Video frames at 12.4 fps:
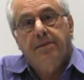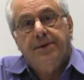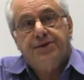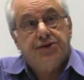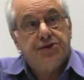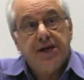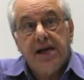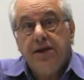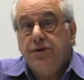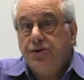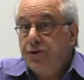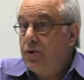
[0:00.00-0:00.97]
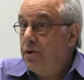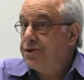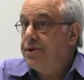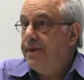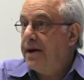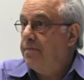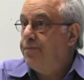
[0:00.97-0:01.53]
Mr. Sanders talks
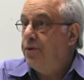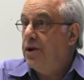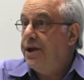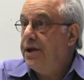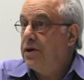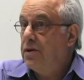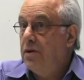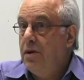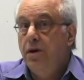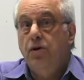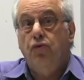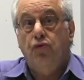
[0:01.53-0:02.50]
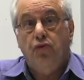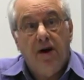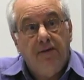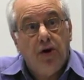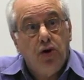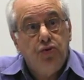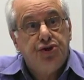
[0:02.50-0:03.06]
about a political
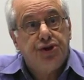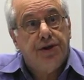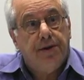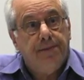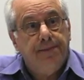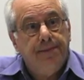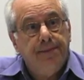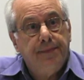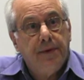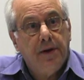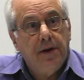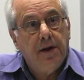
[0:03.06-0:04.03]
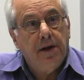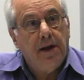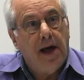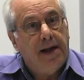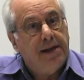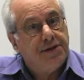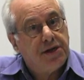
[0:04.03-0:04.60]
revolution.
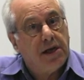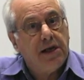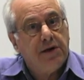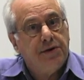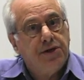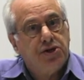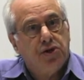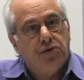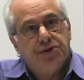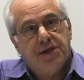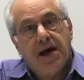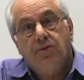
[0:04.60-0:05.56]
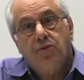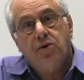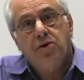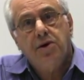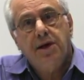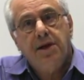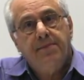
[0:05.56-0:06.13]
And it's clear he chose that
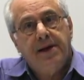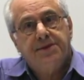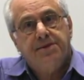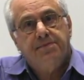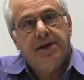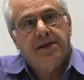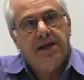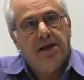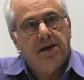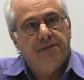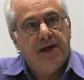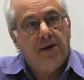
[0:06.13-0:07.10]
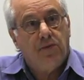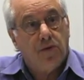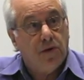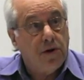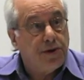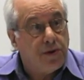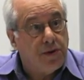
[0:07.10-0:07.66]
word, and he makes a big deal of that
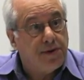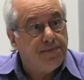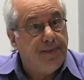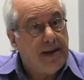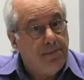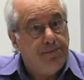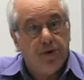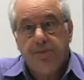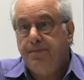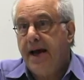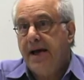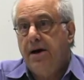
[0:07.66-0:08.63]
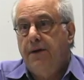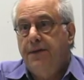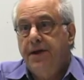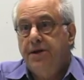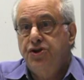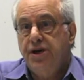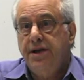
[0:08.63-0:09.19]
word, so it's being put back on
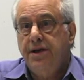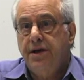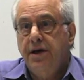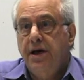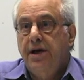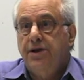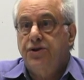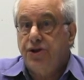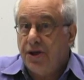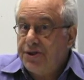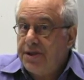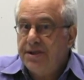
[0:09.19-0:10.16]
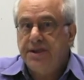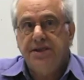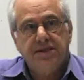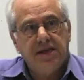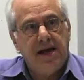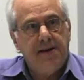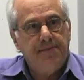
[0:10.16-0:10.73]
the agenda just as
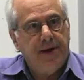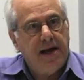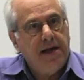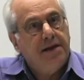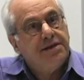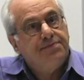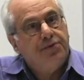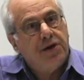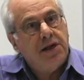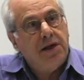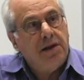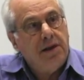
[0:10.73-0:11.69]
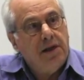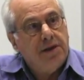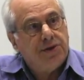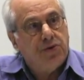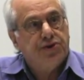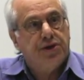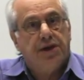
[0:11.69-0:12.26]
his campaign is putting
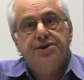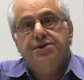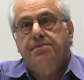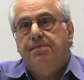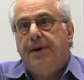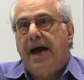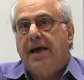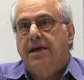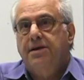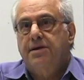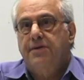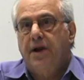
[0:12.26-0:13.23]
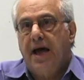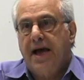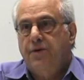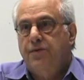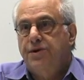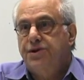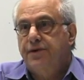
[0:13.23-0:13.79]
socialism back into the
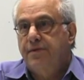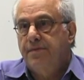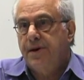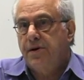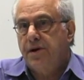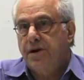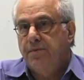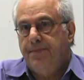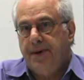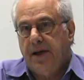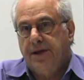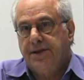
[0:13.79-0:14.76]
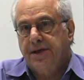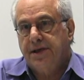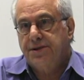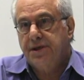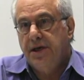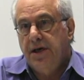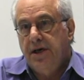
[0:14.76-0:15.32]
language of American
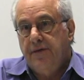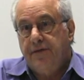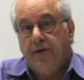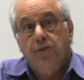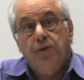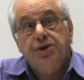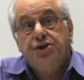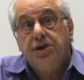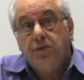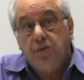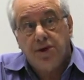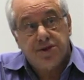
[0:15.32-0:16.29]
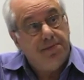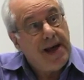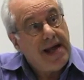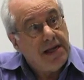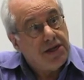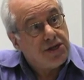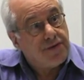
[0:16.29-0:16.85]
politics, from which it was
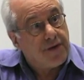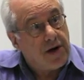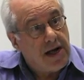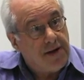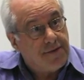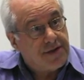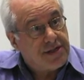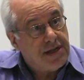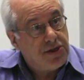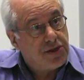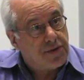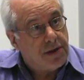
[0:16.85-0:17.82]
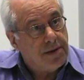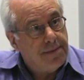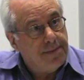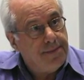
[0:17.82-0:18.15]
banished for half a century.